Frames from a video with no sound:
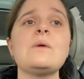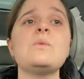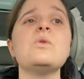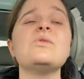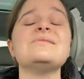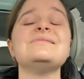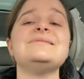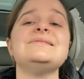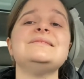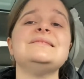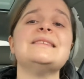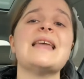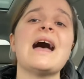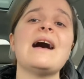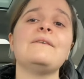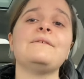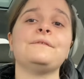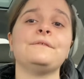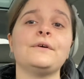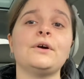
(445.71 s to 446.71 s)
will
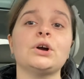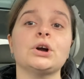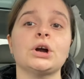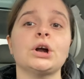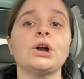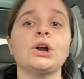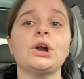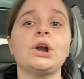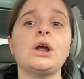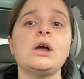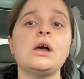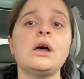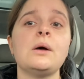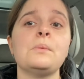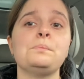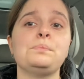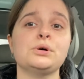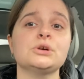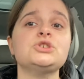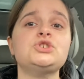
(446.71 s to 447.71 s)
never
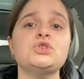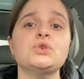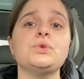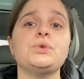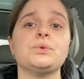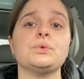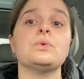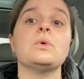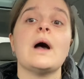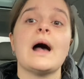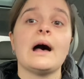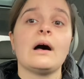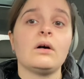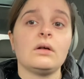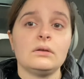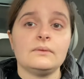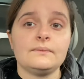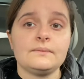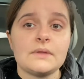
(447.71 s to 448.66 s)
put you through hell.